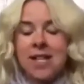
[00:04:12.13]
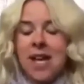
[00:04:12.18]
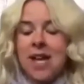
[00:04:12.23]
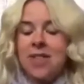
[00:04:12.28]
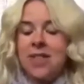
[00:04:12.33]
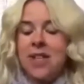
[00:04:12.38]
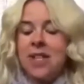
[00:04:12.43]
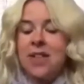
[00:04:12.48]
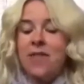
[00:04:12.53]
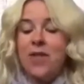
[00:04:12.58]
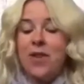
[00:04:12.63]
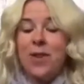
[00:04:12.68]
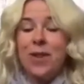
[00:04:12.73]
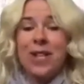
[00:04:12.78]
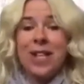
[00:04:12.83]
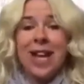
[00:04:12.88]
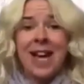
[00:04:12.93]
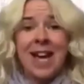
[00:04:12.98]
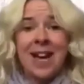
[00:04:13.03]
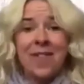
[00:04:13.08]
And then if you can
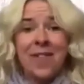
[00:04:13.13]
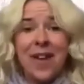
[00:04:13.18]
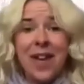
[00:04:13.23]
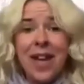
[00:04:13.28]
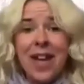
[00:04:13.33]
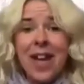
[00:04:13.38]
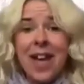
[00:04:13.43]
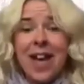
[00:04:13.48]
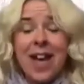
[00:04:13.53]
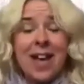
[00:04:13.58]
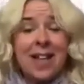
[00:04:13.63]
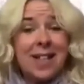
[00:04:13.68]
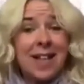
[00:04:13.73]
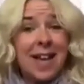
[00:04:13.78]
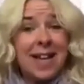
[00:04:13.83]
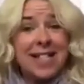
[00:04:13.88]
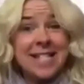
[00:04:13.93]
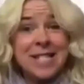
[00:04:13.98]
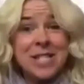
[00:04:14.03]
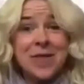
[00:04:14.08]
have an
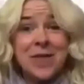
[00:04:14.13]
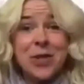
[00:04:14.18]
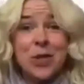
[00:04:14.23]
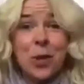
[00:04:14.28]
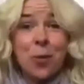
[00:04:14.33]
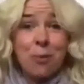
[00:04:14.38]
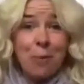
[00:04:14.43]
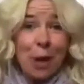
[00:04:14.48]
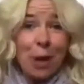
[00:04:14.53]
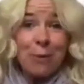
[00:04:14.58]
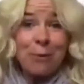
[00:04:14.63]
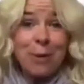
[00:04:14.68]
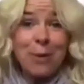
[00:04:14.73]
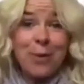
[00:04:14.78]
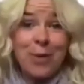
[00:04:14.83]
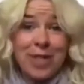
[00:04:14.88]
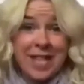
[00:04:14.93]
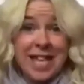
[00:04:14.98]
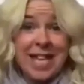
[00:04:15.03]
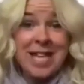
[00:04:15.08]
individual moment
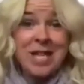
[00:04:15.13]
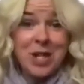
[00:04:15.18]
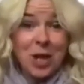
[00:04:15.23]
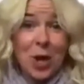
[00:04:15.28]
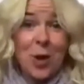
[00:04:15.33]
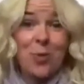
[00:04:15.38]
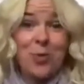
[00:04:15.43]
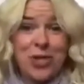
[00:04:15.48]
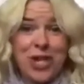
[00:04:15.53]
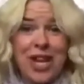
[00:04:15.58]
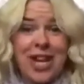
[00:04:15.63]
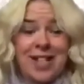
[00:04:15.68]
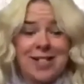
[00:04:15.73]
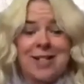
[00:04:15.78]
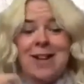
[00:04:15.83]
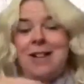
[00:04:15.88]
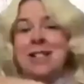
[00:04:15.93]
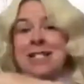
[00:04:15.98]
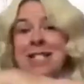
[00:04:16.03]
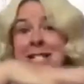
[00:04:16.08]
with each object,
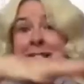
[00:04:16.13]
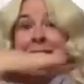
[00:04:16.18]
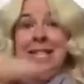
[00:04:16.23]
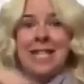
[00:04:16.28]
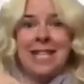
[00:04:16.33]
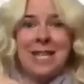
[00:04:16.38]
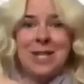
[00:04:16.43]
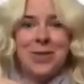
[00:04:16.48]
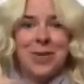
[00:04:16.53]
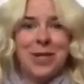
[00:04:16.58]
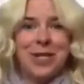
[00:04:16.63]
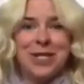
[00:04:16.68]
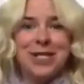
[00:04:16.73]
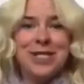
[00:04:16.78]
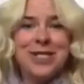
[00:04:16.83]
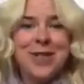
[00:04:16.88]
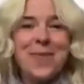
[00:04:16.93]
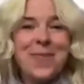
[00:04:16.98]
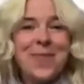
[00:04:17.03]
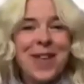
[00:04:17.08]
ideally these
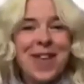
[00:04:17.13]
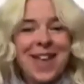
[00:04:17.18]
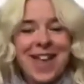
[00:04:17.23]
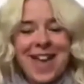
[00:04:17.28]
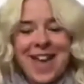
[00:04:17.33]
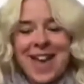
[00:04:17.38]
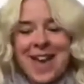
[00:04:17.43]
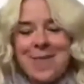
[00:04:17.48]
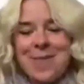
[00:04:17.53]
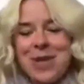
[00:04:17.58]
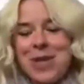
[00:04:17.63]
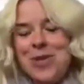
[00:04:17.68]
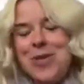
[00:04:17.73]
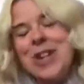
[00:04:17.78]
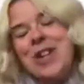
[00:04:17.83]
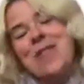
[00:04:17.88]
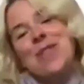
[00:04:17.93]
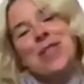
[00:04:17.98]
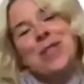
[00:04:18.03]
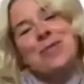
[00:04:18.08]
ones, you're
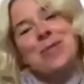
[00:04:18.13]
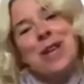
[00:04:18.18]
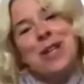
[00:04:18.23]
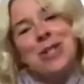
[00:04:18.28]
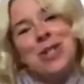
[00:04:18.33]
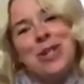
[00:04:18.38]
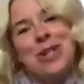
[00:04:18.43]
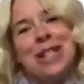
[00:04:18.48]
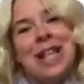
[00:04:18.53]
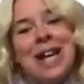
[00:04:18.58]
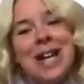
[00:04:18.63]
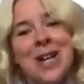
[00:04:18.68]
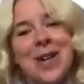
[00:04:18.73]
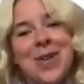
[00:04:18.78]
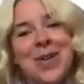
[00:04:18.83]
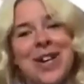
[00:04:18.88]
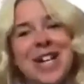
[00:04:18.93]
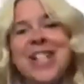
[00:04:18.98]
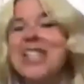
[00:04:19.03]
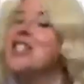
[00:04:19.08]
giving them that new
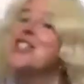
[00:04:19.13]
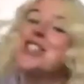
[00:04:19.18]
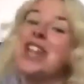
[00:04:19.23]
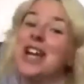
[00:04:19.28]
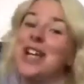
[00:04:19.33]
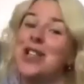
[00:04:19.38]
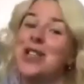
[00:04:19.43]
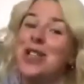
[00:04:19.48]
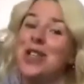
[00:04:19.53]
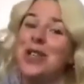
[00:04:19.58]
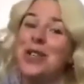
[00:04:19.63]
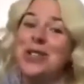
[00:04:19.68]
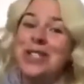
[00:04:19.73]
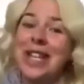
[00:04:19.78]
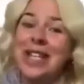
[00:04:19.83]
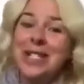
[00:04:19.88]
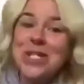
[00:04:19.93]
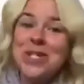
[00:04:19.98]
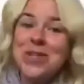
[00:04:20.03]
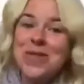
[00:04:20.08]
language, that new
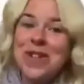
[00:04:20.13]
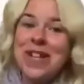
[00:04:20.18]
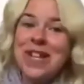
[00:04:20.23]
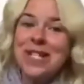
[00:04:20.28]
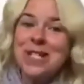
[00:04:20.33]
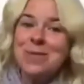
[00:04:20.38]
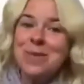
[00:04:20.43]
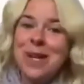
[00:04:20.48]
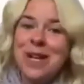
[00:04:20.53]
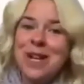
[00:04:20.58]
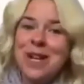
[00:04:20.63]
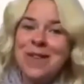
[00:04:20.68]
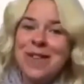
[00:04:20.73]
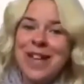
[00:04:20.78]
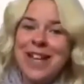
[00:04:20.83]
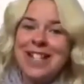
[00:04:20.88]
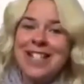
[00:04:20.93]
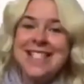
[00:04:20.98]
sensory experience,